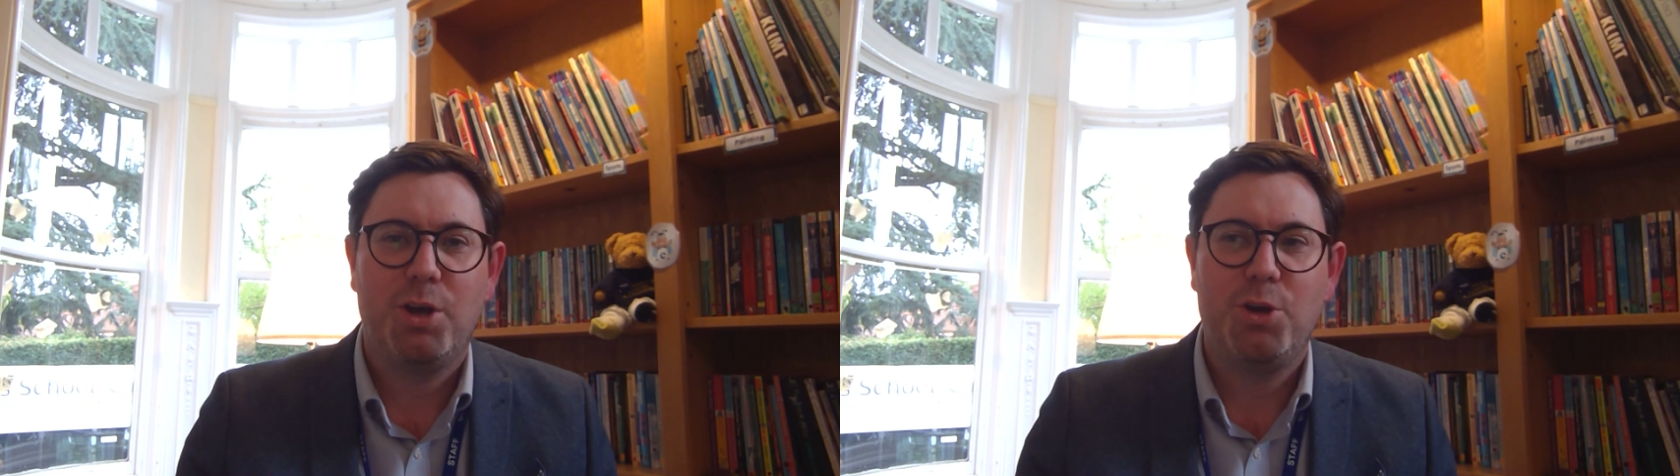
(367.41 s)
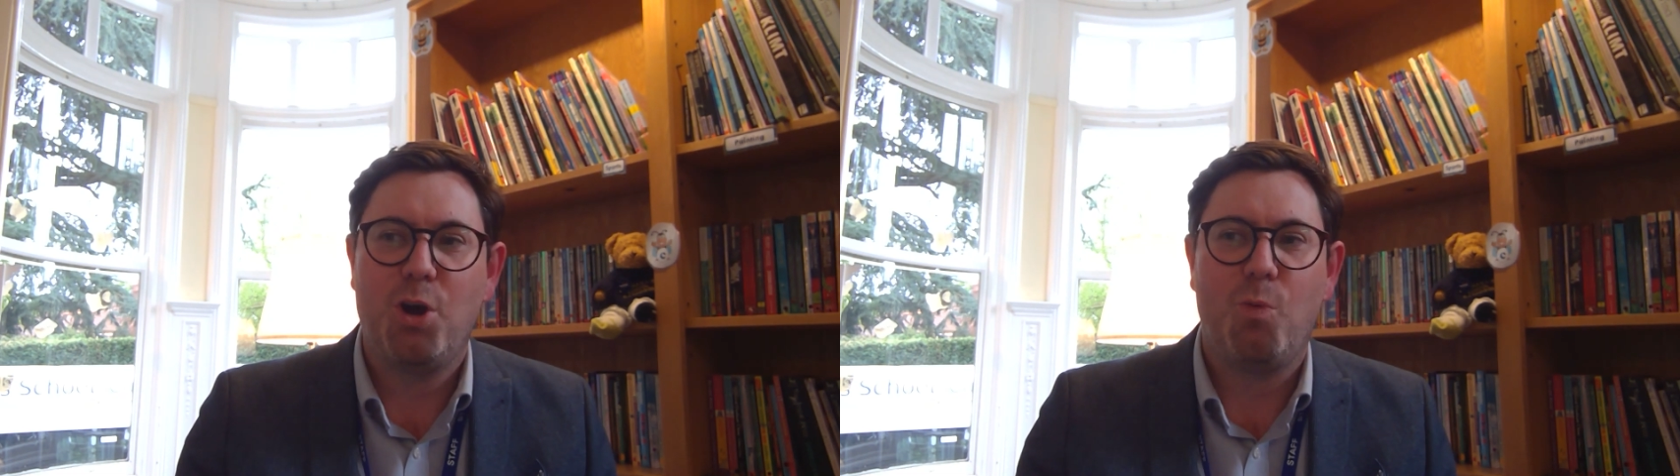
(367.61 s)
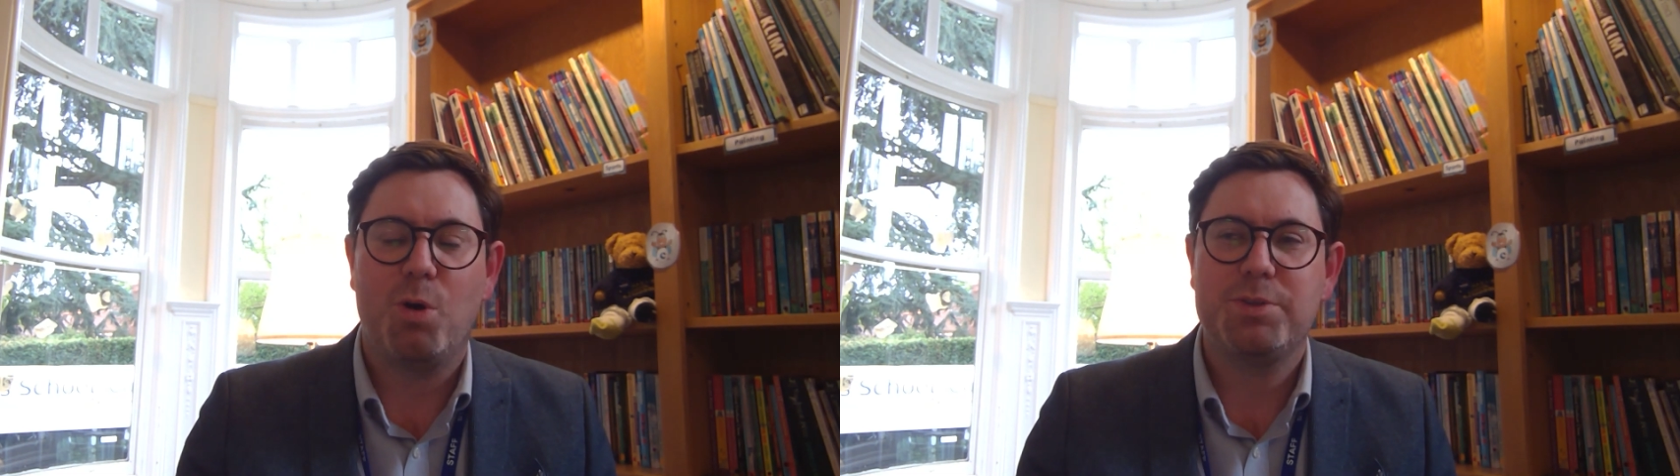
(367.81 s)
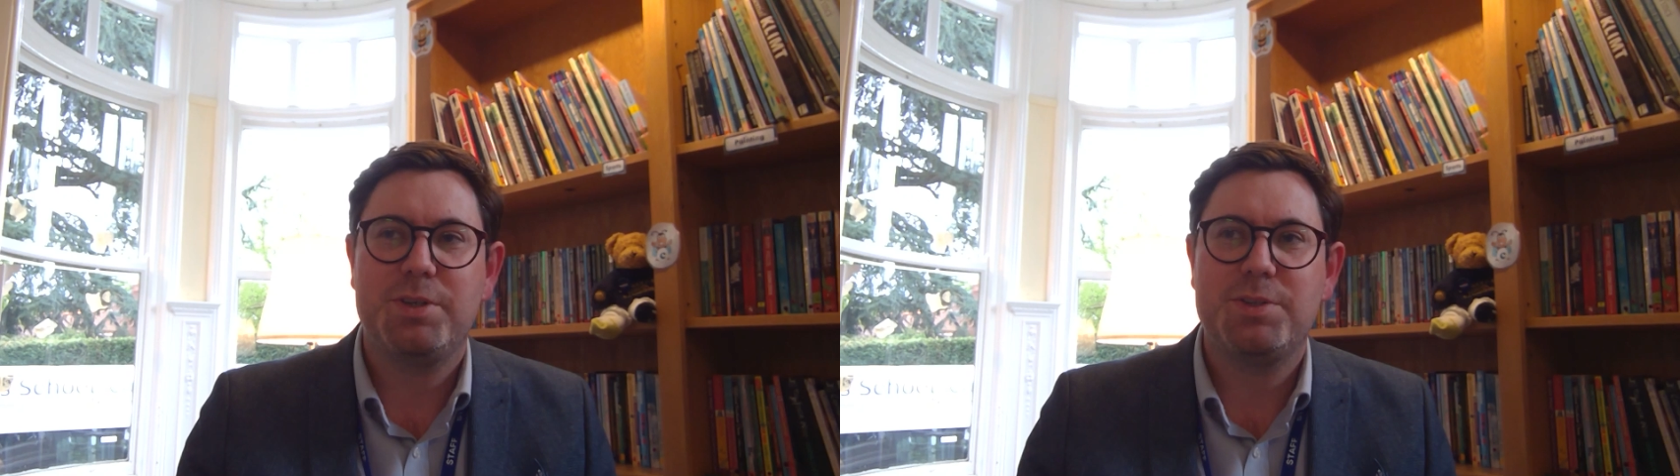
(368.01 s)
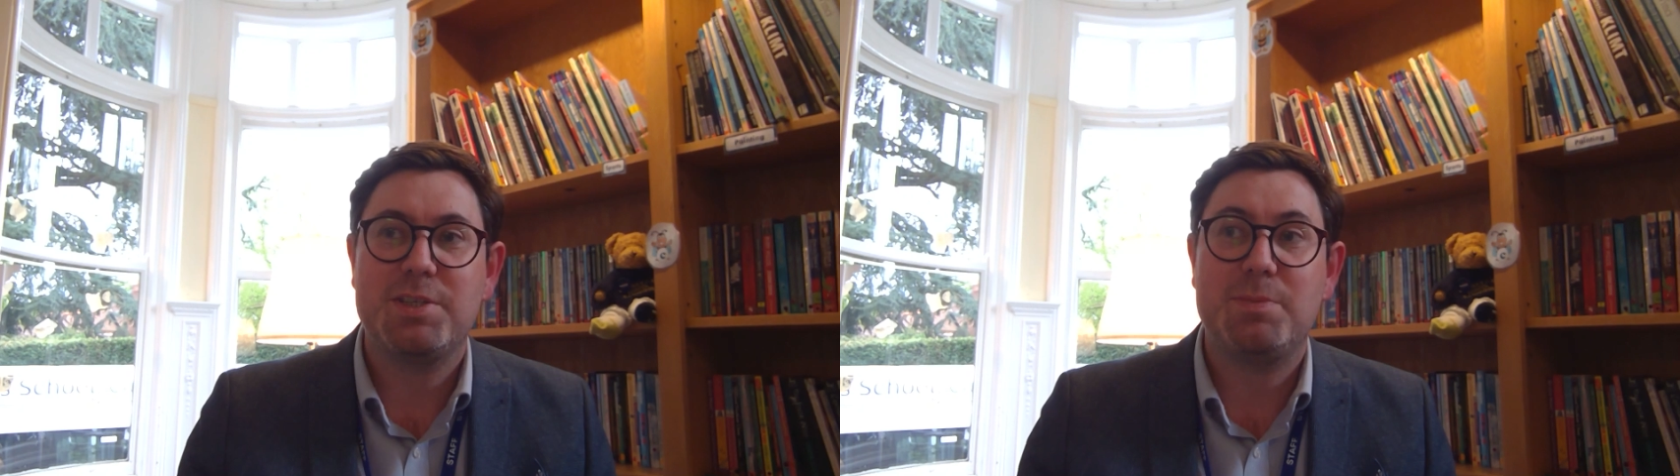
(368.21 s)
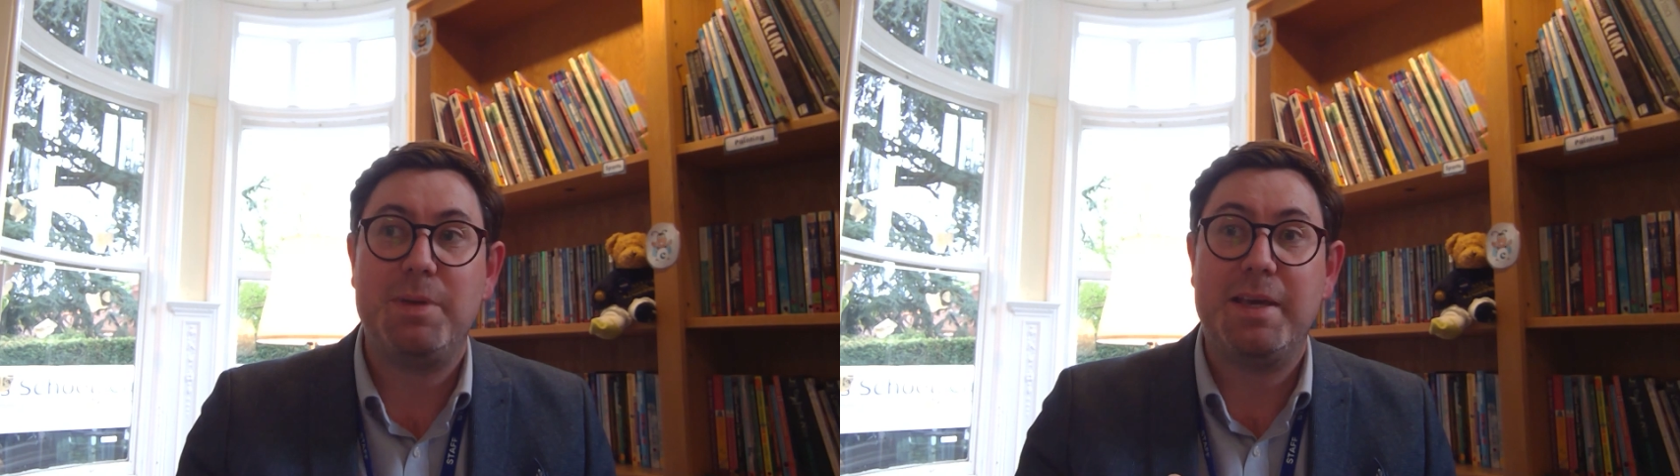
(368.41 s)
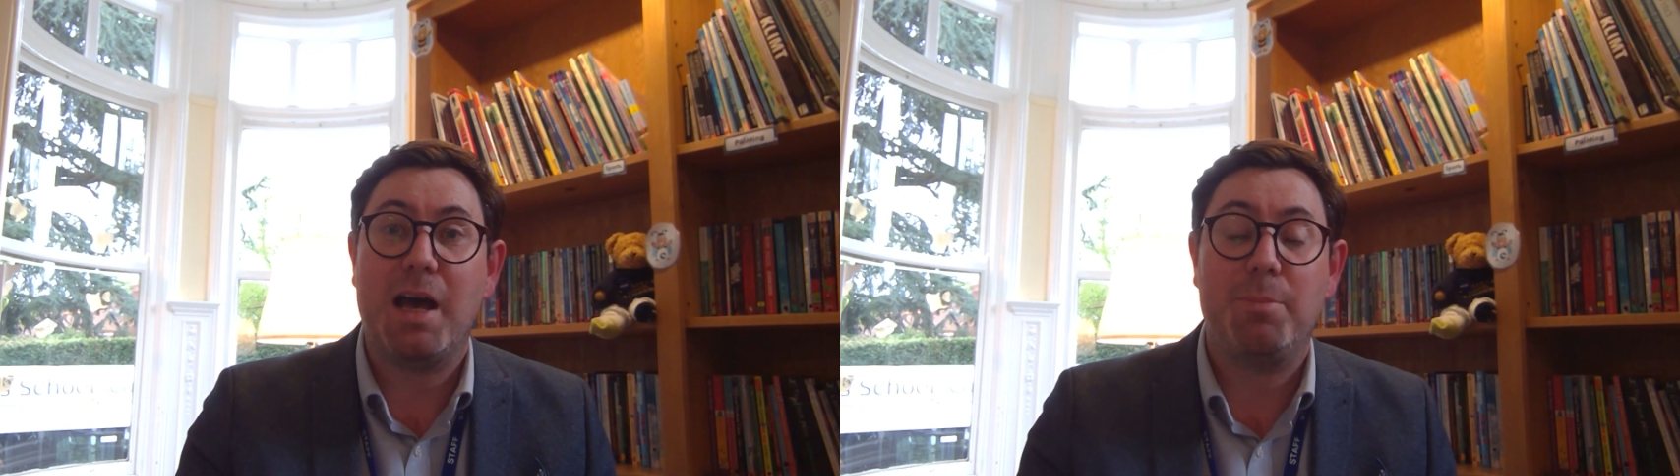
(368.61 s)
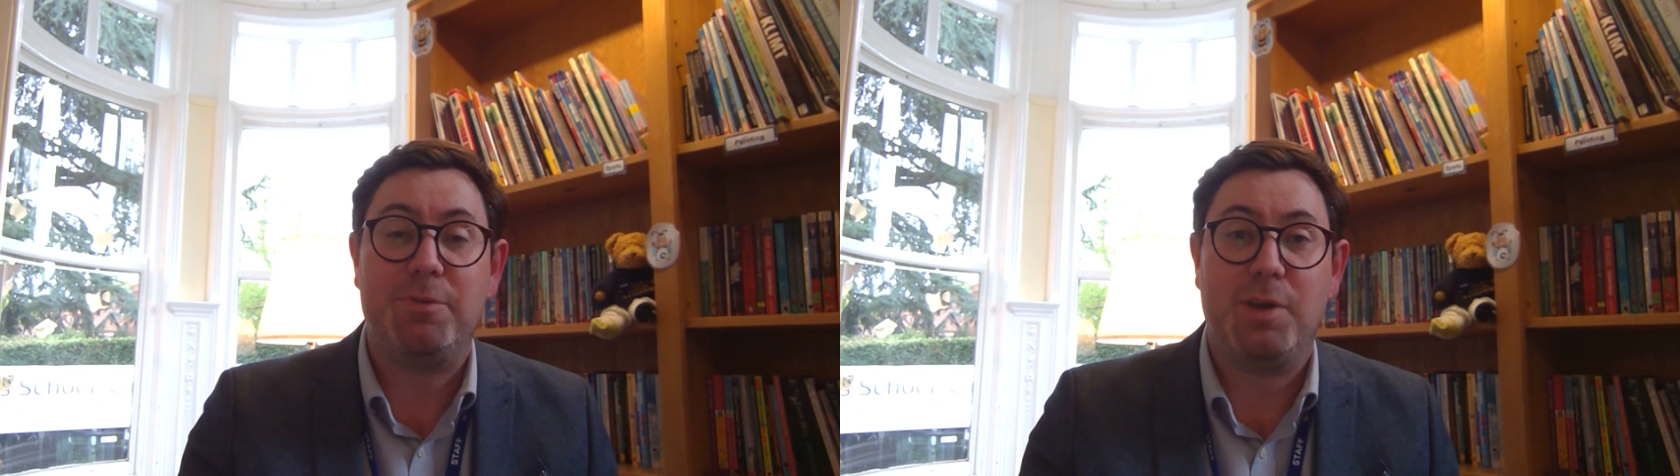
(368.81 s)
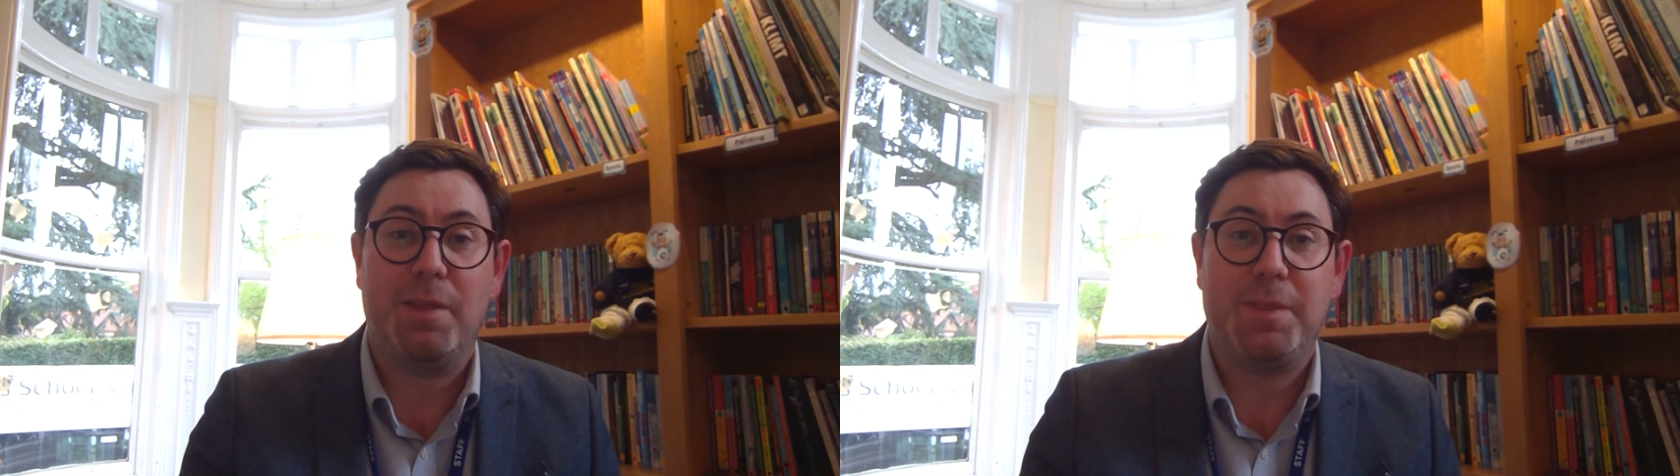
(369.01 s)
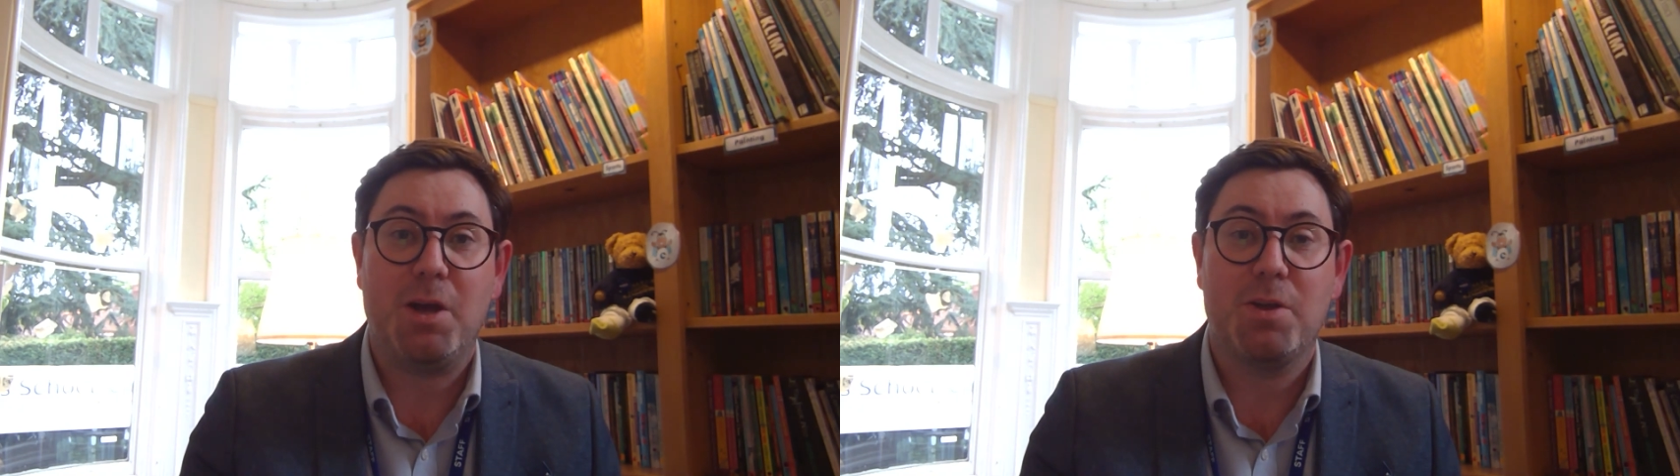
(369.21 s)
not wanting to speak up if you
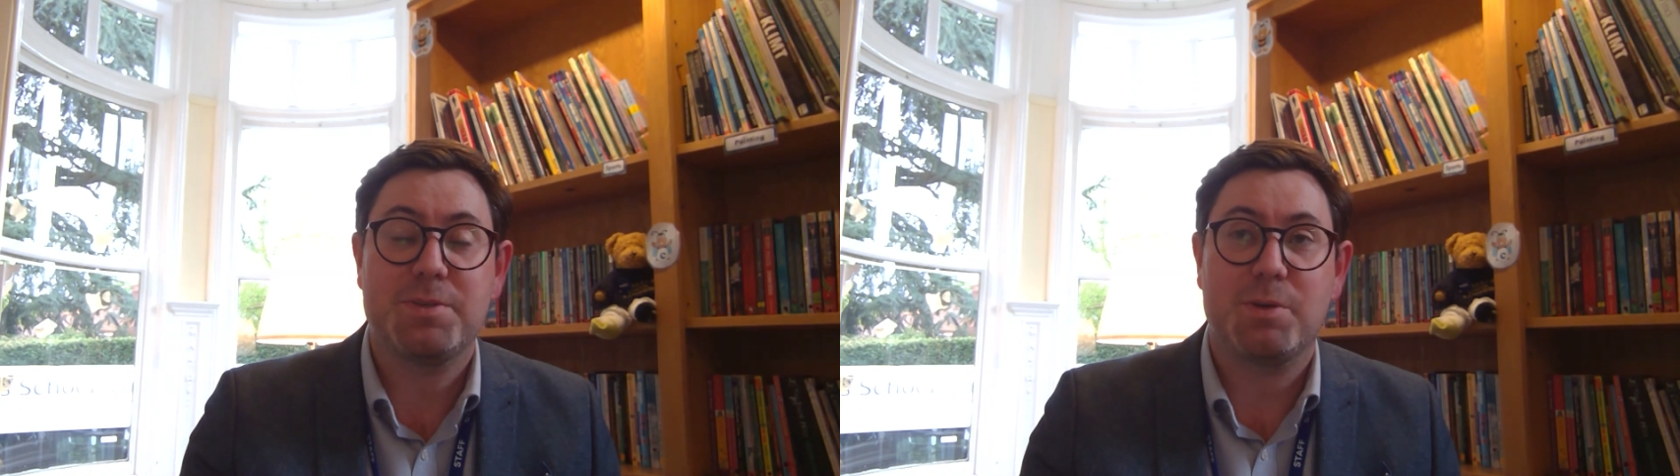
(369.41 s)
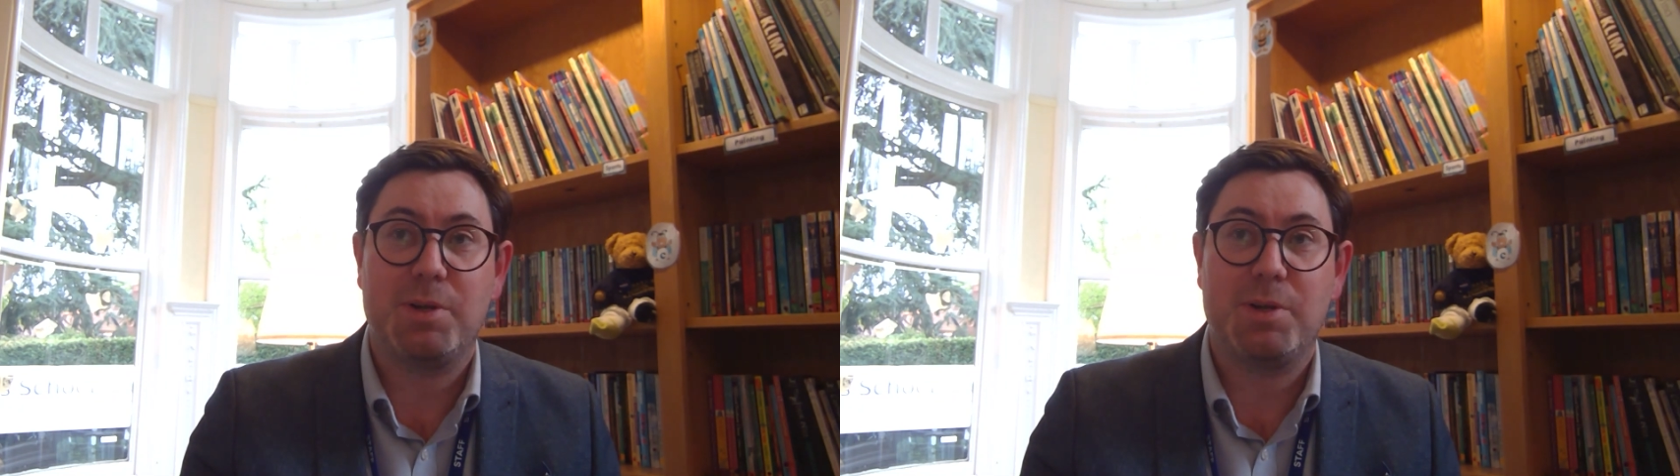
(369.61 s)
had the answer